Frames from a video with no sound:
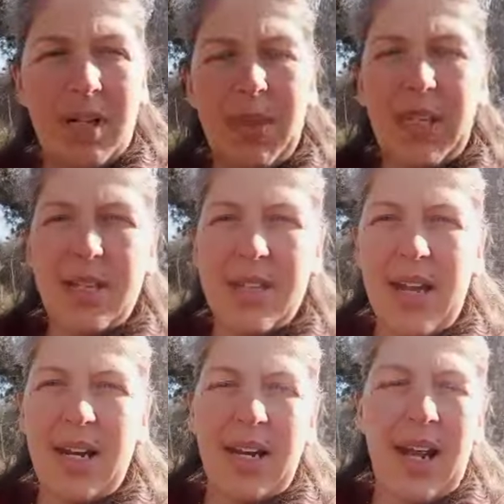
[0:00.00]
because
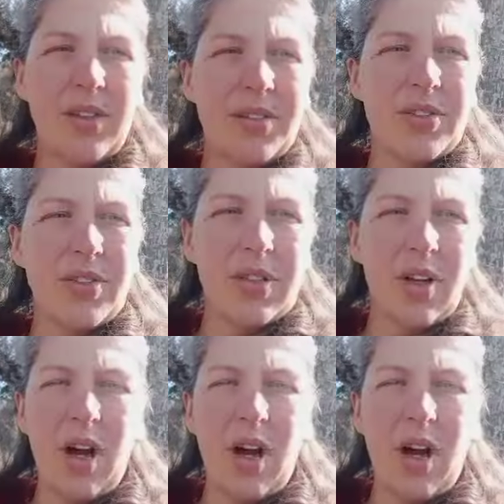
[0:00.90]
then Elsa had